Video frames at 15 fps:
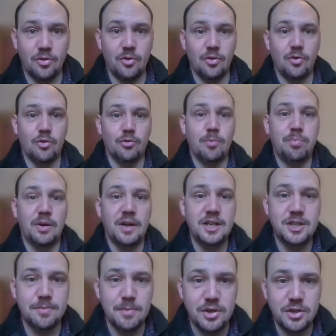or
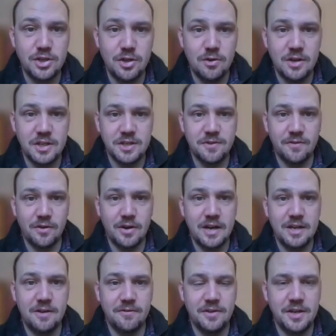replacement units for
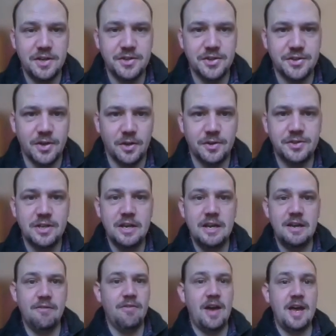any of these assaults. If